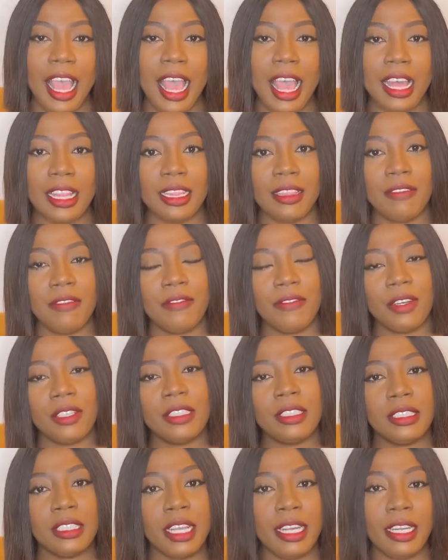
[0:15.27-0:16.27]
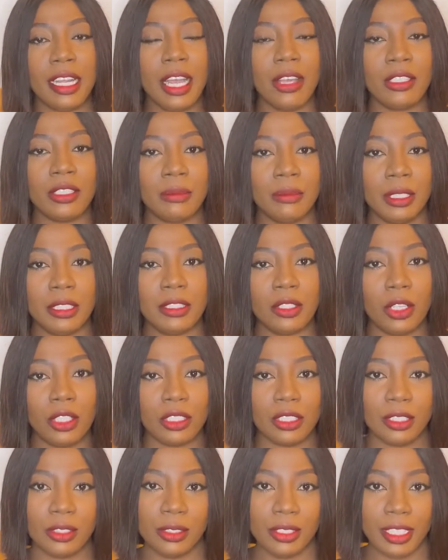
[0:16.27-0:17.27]
and the first 10 housemates
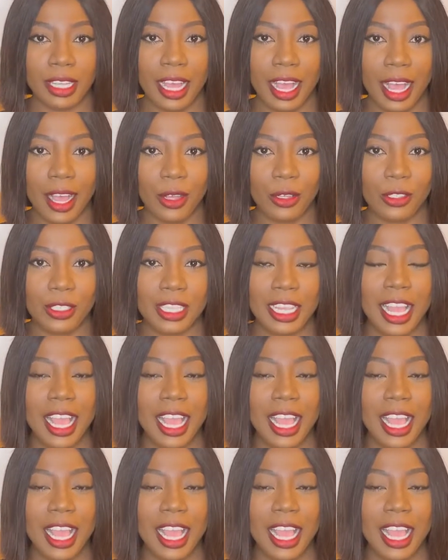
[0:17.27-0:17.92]
got into the house,